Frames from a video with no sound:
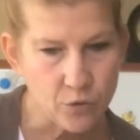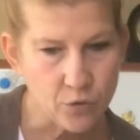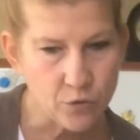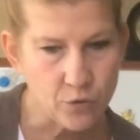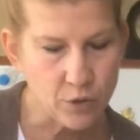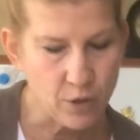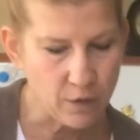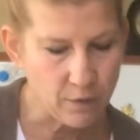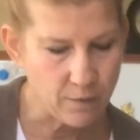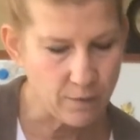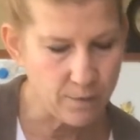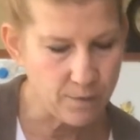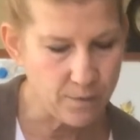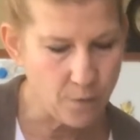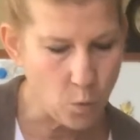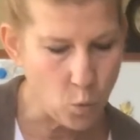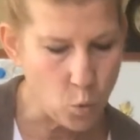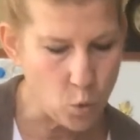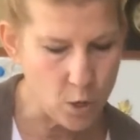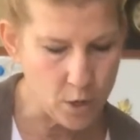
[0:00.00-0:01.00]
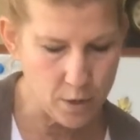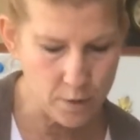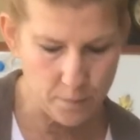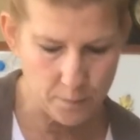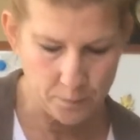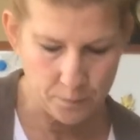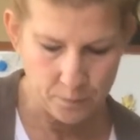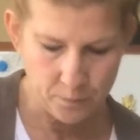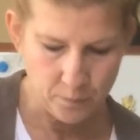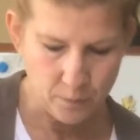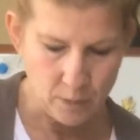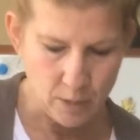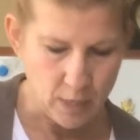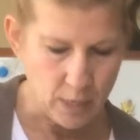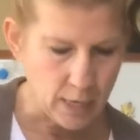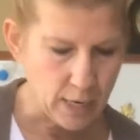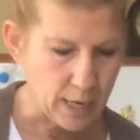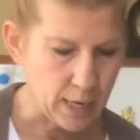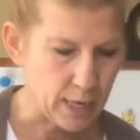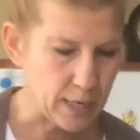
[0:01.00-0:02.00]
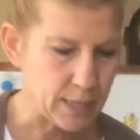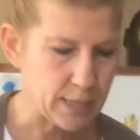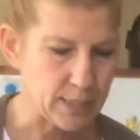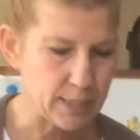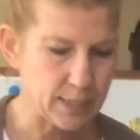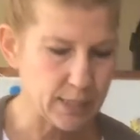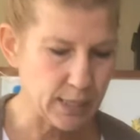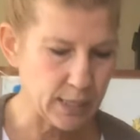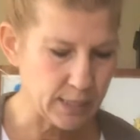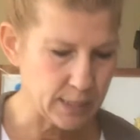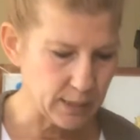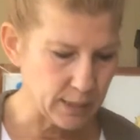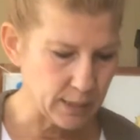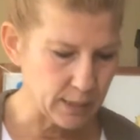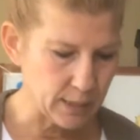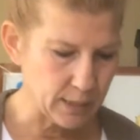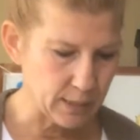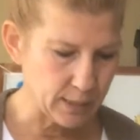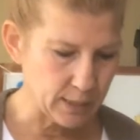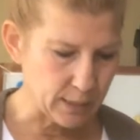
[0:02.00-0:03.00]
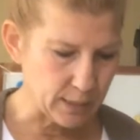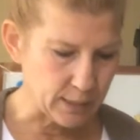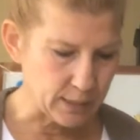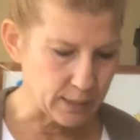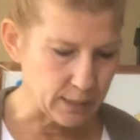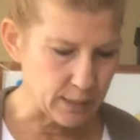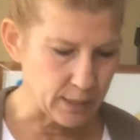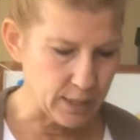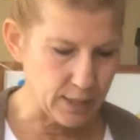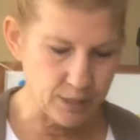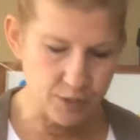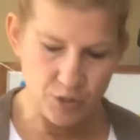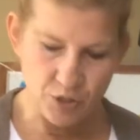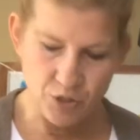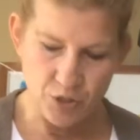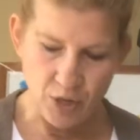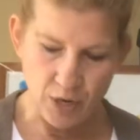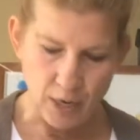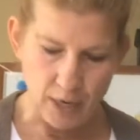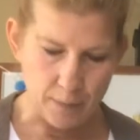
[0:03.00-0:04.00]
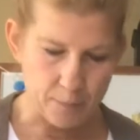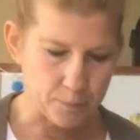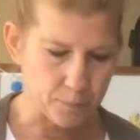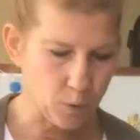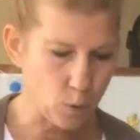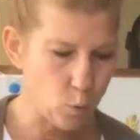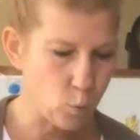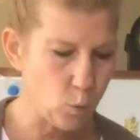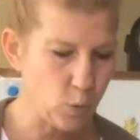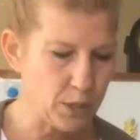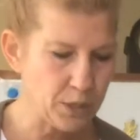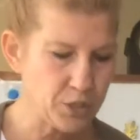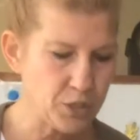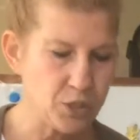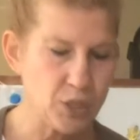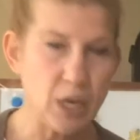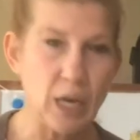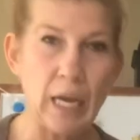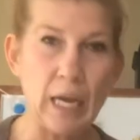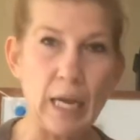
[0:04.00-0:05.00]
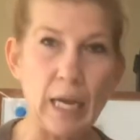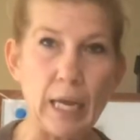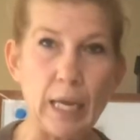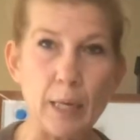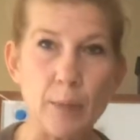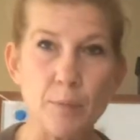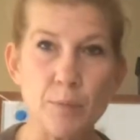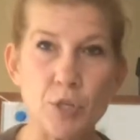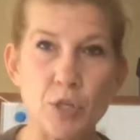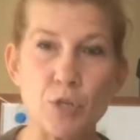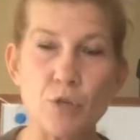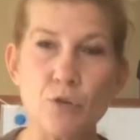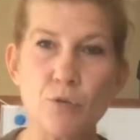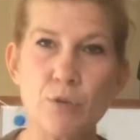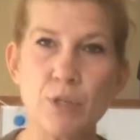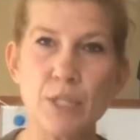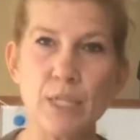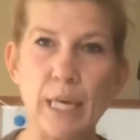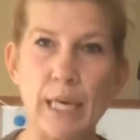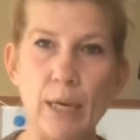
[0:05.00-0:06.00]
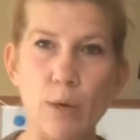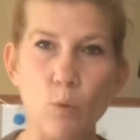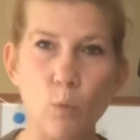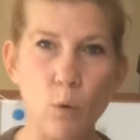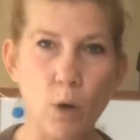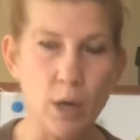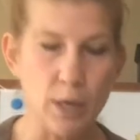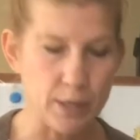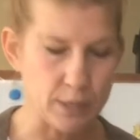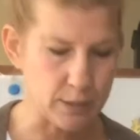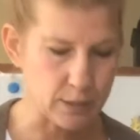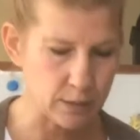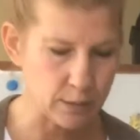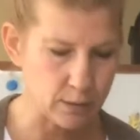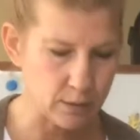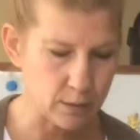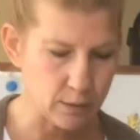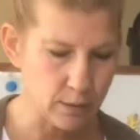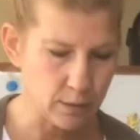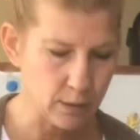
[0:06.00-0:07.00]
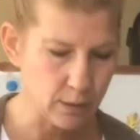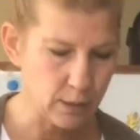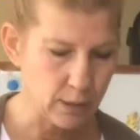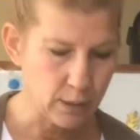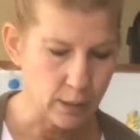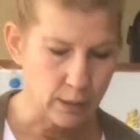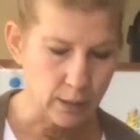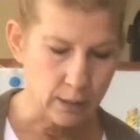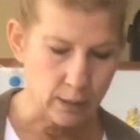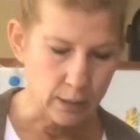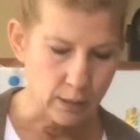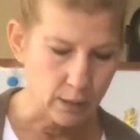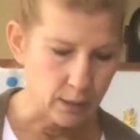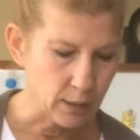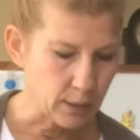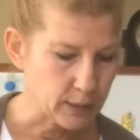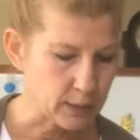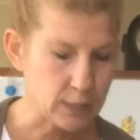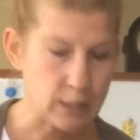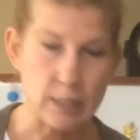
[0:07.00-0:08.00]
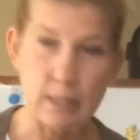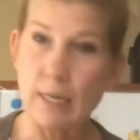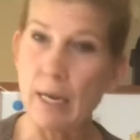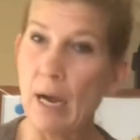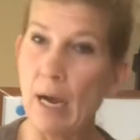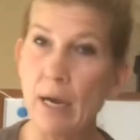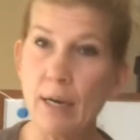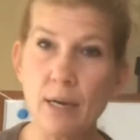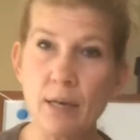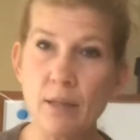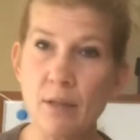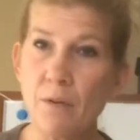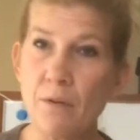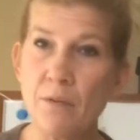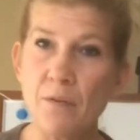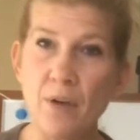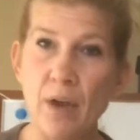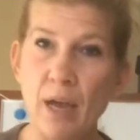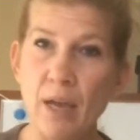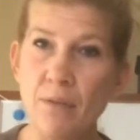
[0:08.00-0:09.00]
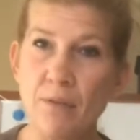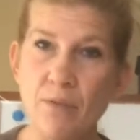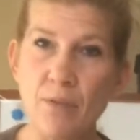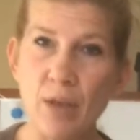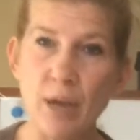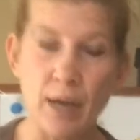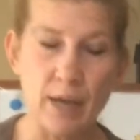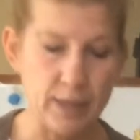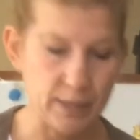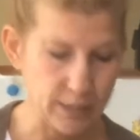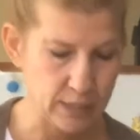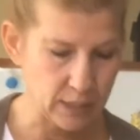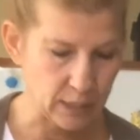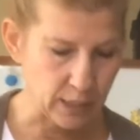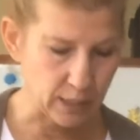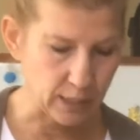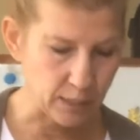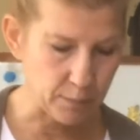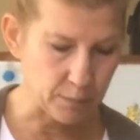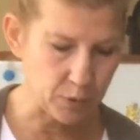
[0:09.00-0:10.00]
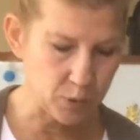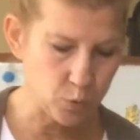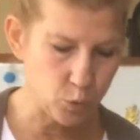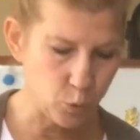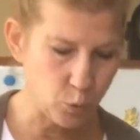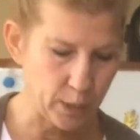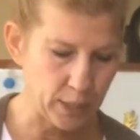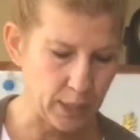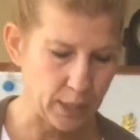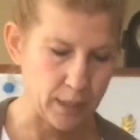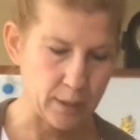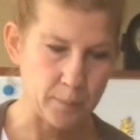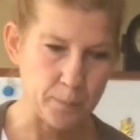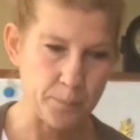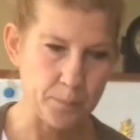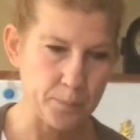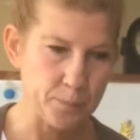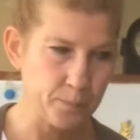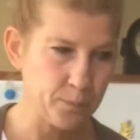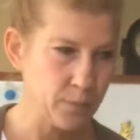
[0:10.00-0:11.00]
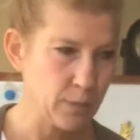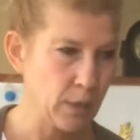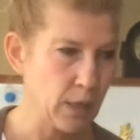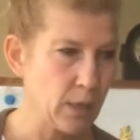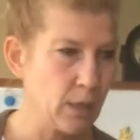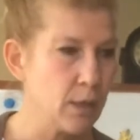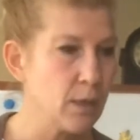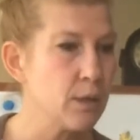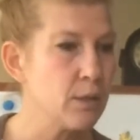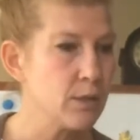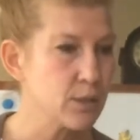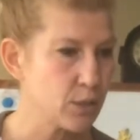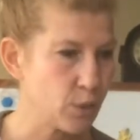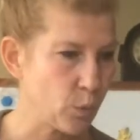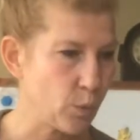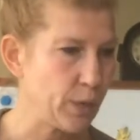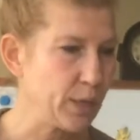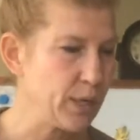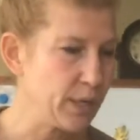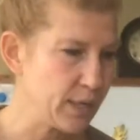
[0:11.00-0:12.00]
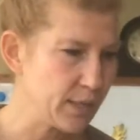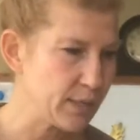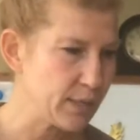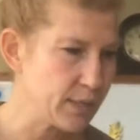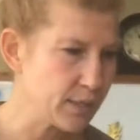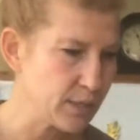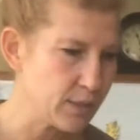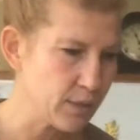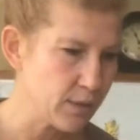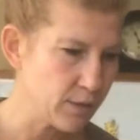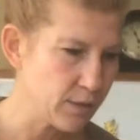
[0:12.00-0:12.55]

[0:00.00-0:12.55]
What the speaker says: the 4, and it says it's this time. What time did you say it was? It's not on the 5 yet. It's in between. So it is